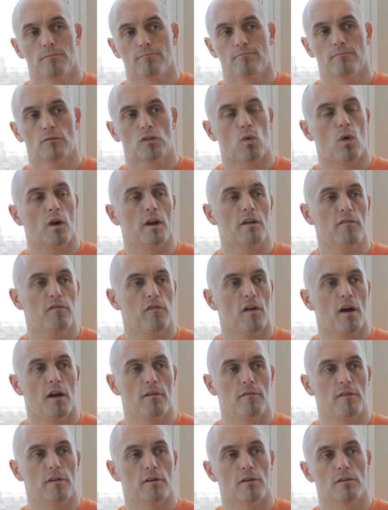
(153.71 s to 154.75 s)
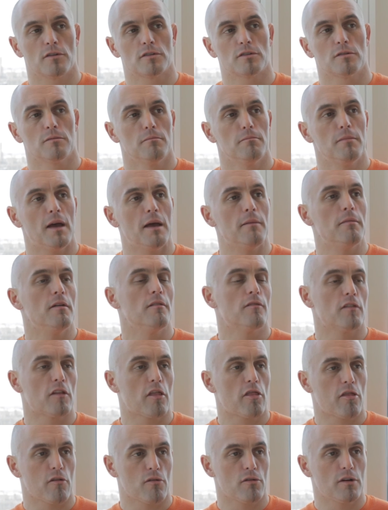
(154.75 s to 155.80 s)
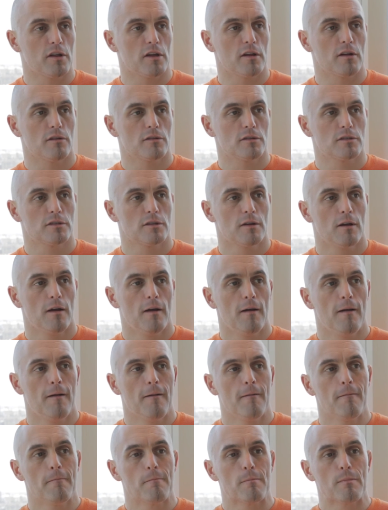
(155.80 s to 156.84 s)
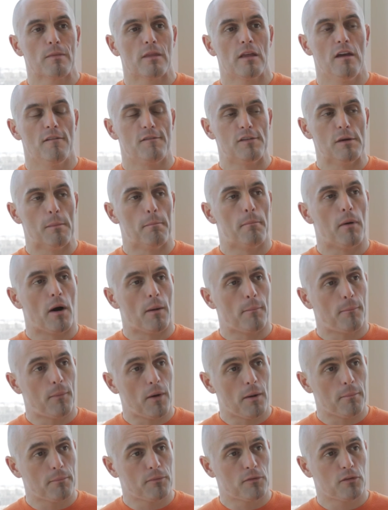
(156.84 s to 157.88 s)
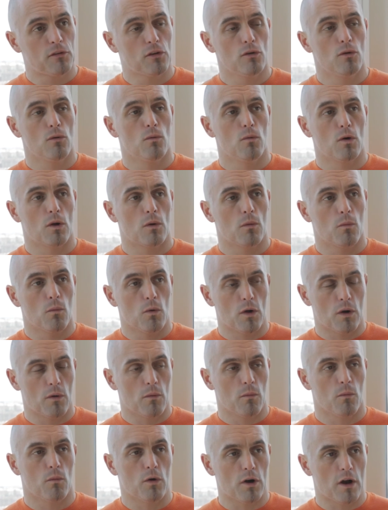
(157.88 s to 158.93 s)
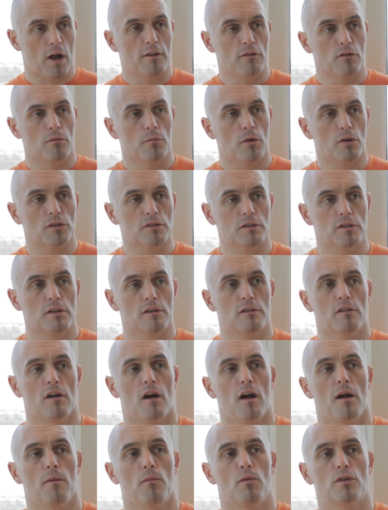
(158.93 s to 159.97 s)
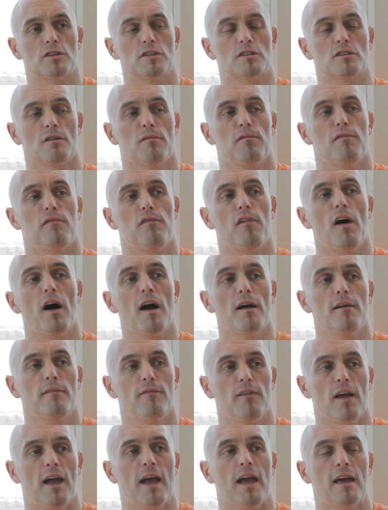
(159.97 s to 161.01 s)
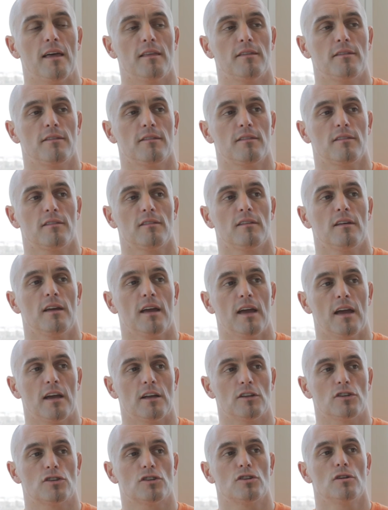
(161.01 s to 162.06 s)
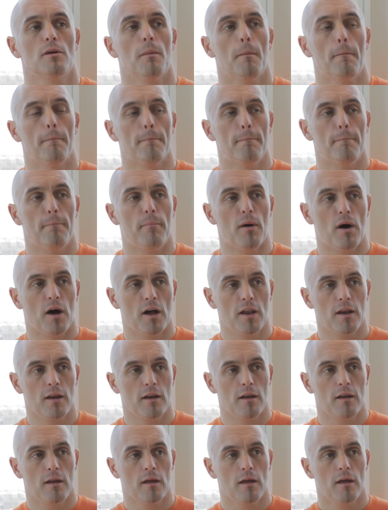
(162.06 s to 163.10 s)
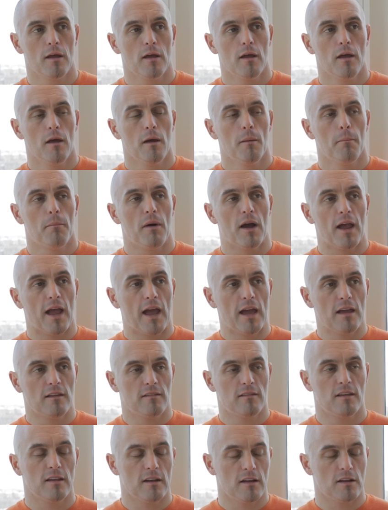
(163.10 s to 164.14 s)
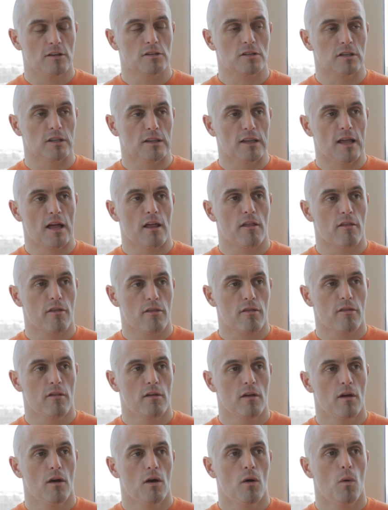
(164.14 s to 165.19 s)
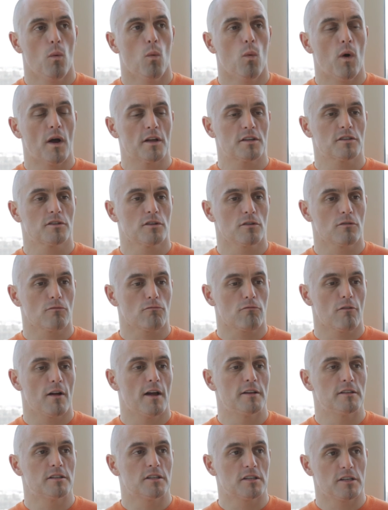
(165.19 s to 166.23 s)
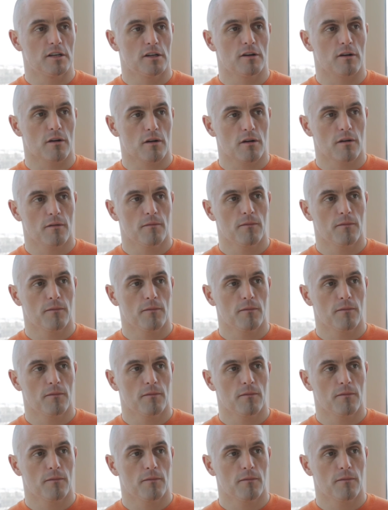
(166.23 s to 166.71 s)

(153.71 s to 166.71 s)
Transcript: 25 years, maybe even 30 years. If you bump up to what I do most of the time, which is a 5/8 inch butt by 18-inch length, Western red cedar,